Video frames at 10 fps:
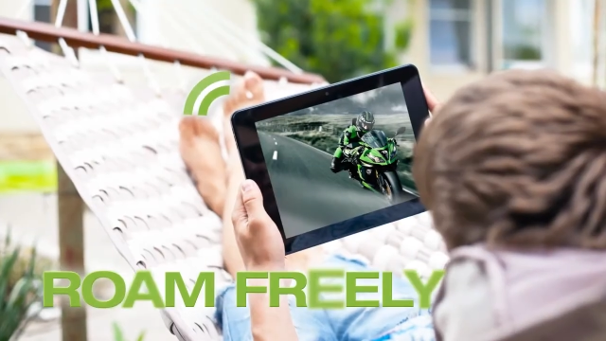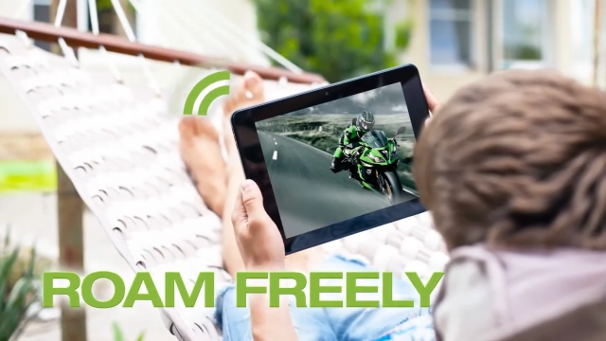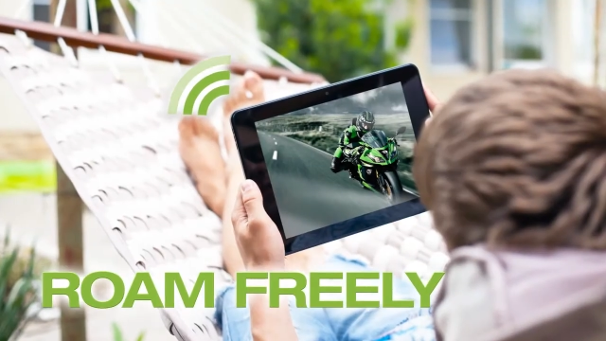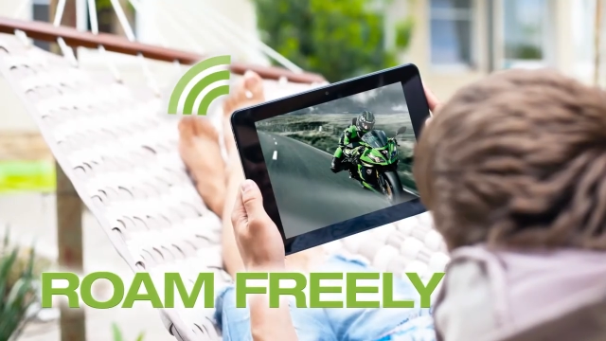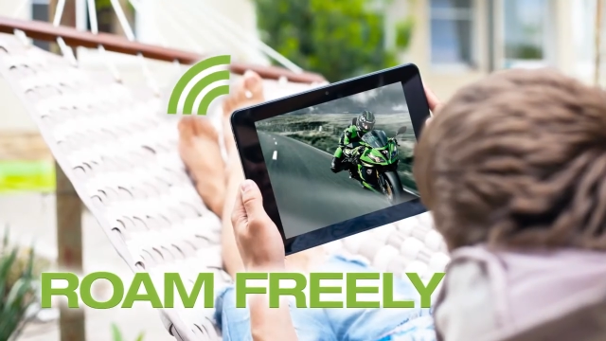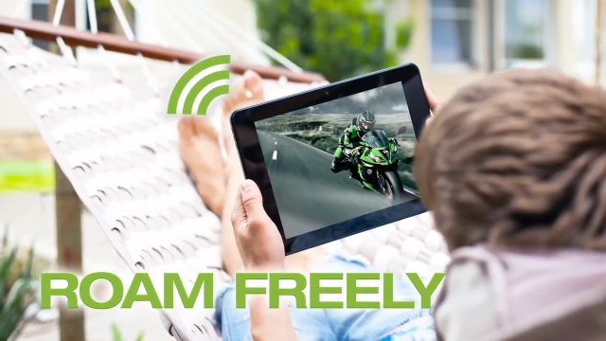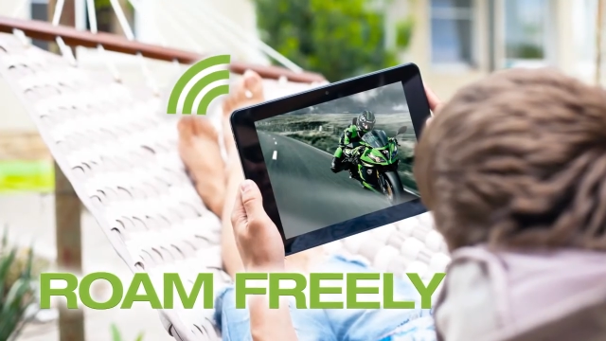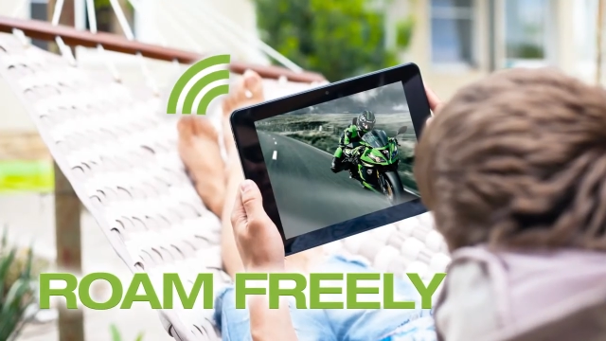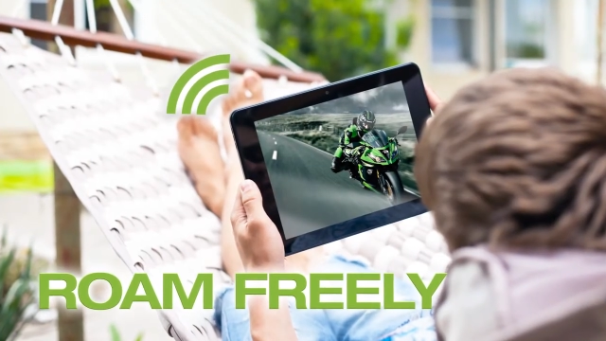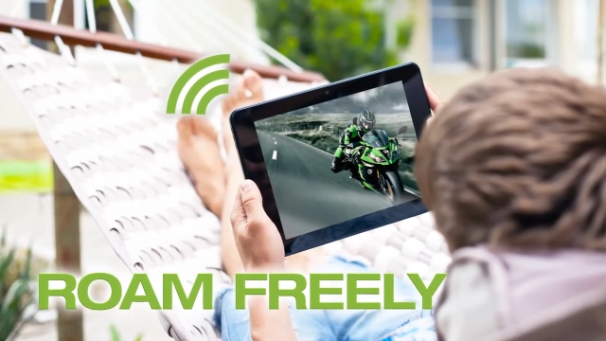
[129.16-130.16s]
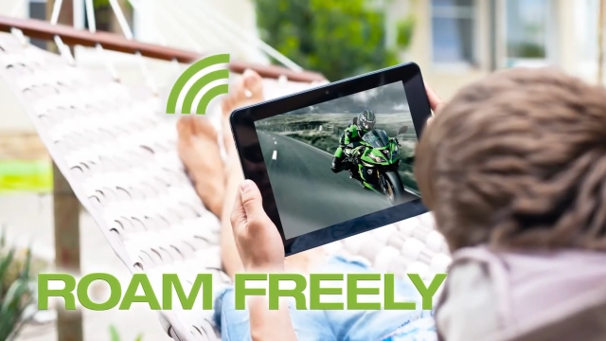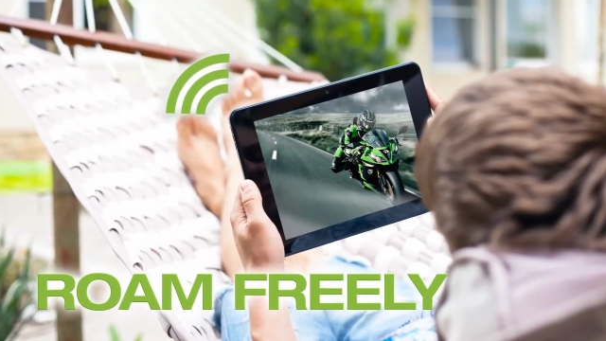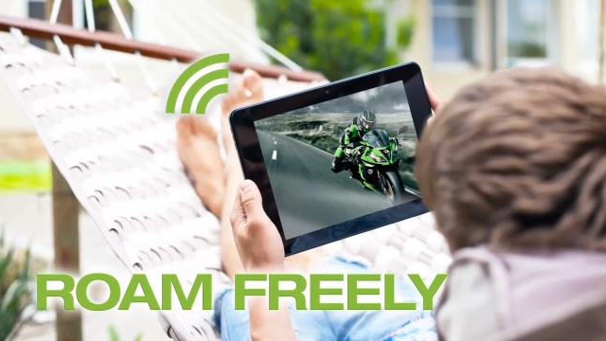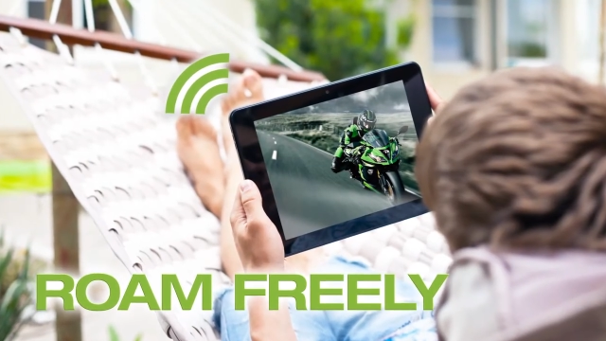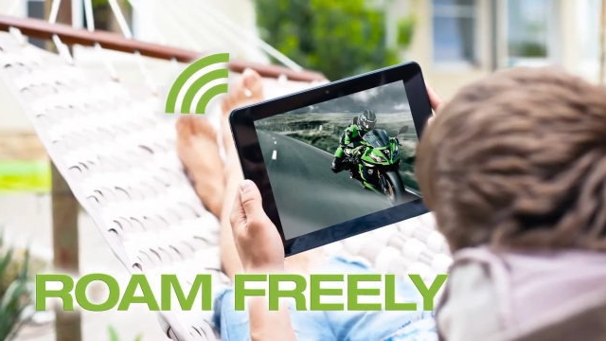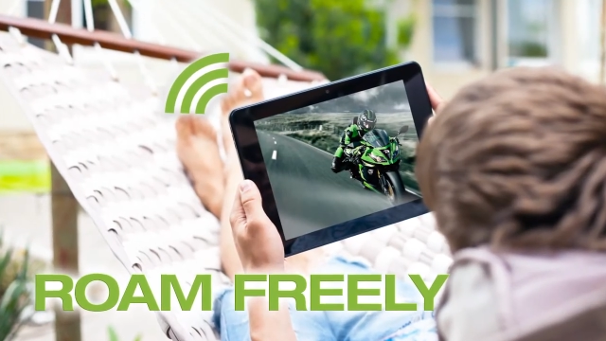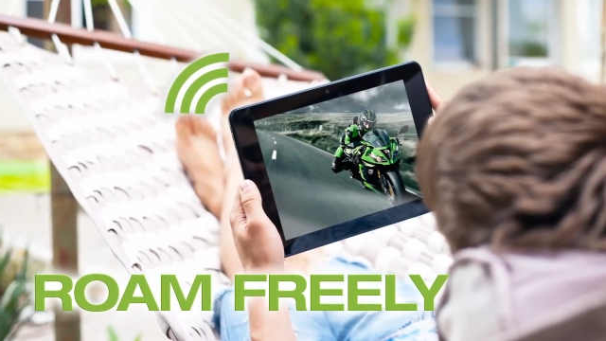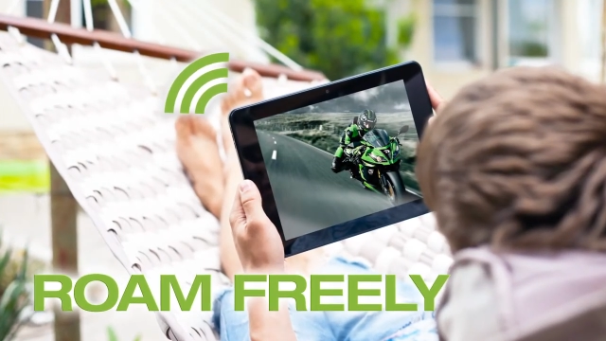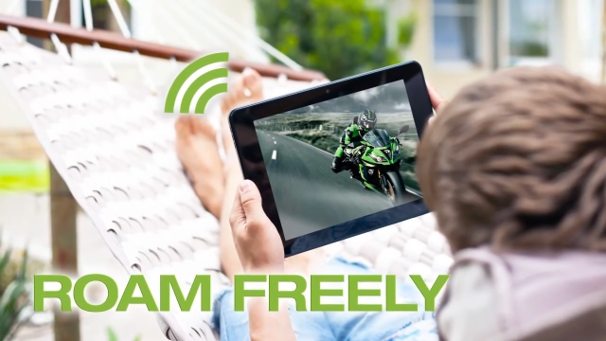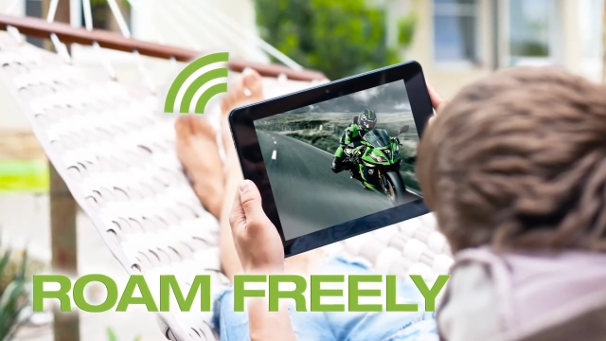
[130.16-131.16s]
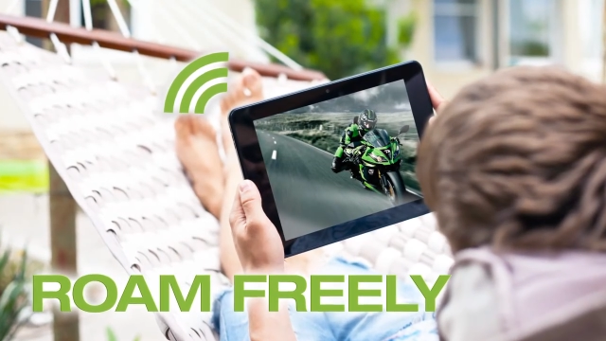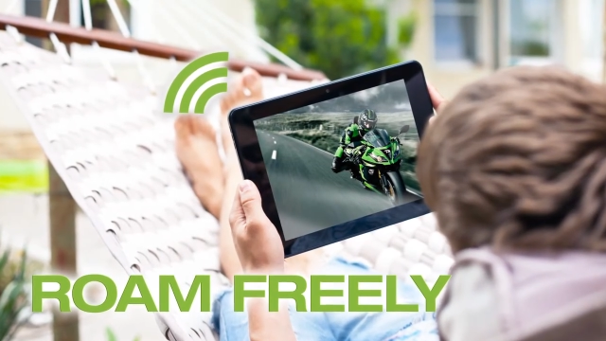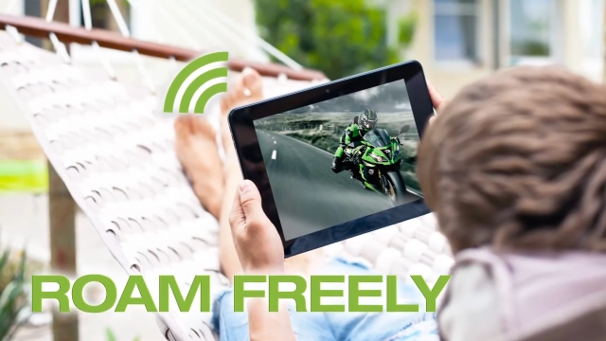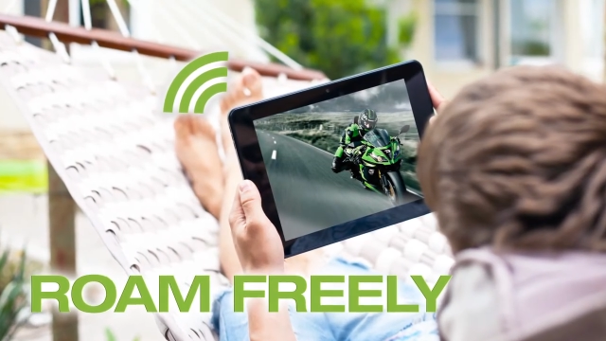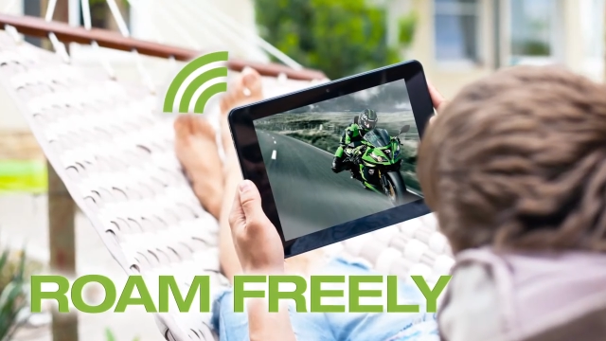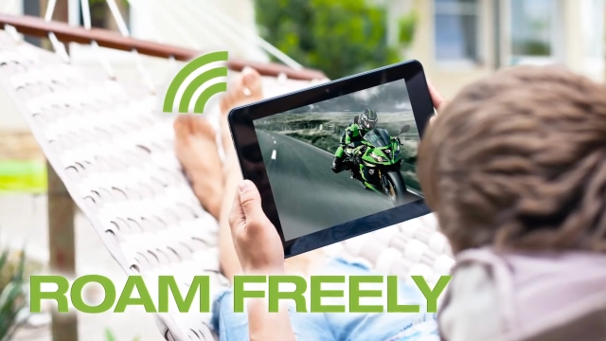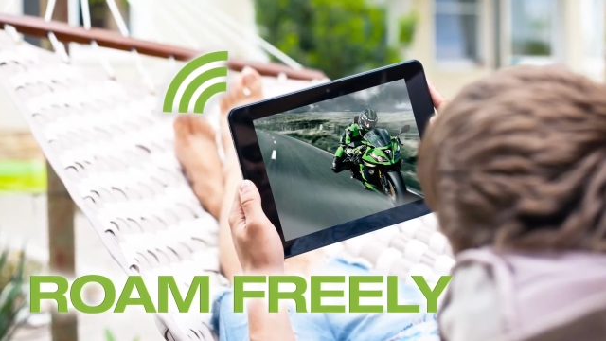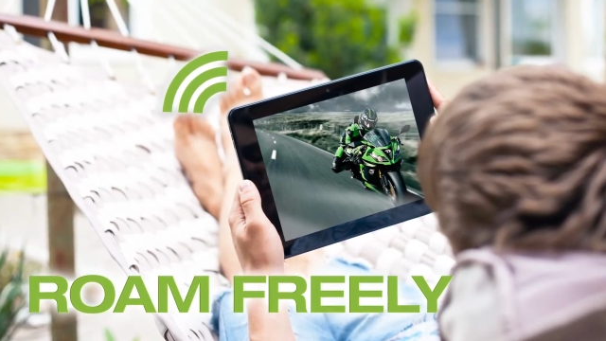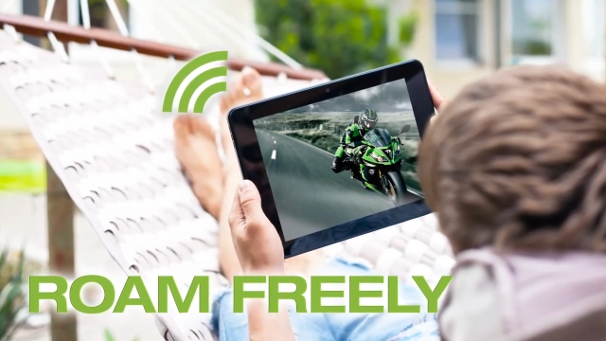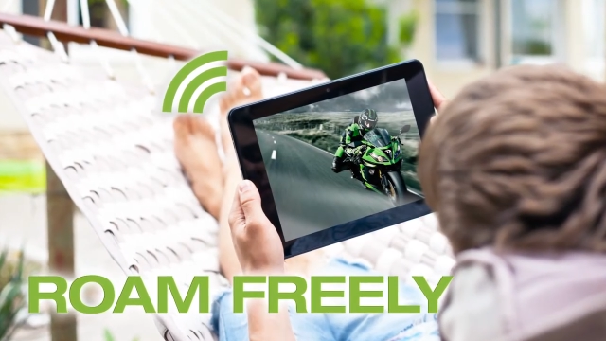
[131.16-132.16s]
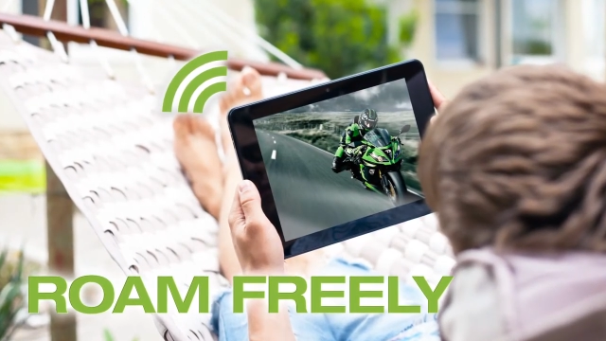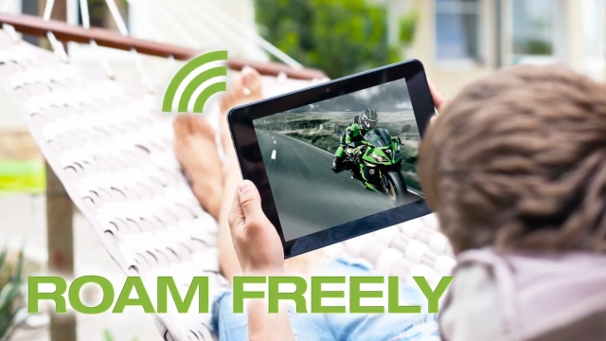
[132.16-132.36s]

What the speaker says: Nobody's mouth can be seen.